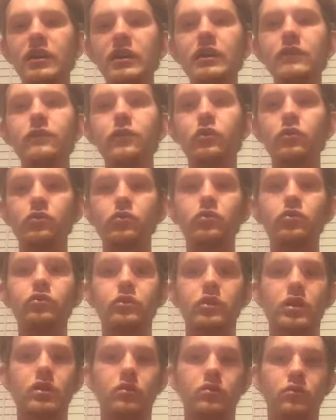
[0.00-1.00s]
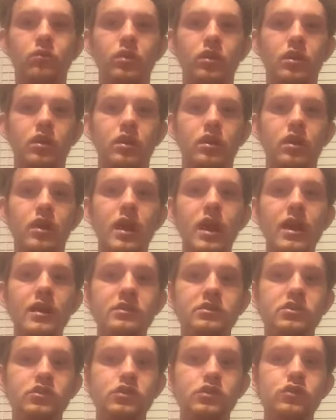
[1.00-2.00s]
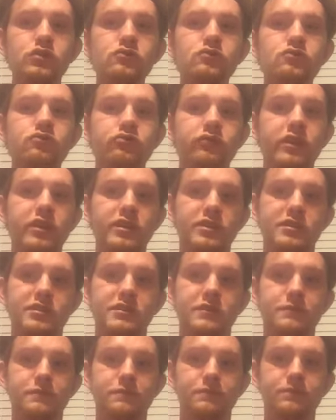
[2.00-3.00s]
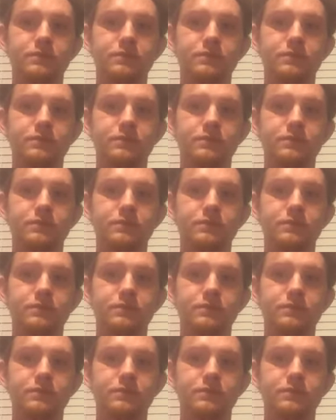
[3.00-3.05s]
Evil Uno and Stu Grayson.